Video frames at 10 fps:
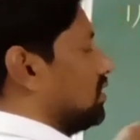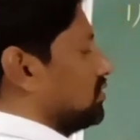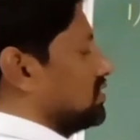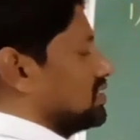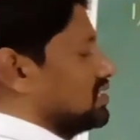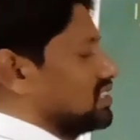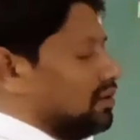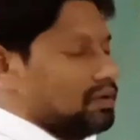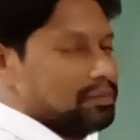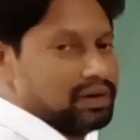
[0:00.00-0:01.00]
This is
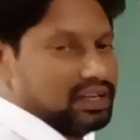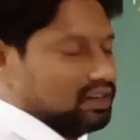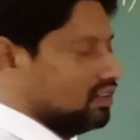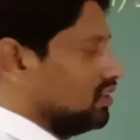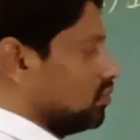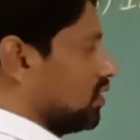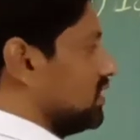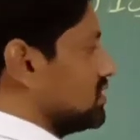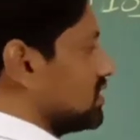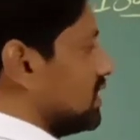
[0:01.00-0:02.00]
cell membrane. What
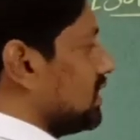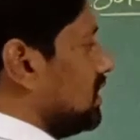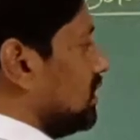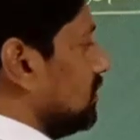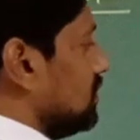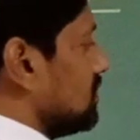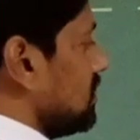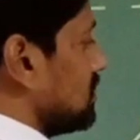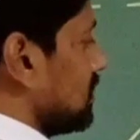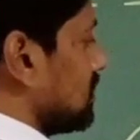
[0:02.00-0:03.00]
it is, sir? This
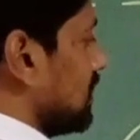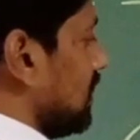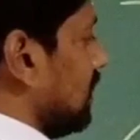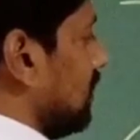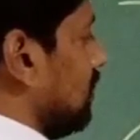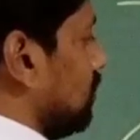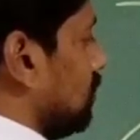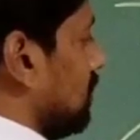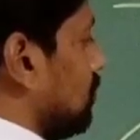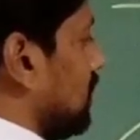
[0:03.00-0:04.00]
is a cell
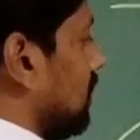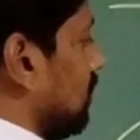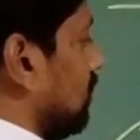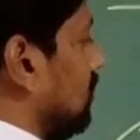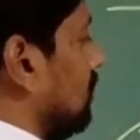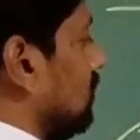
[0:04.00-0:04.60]
membrane.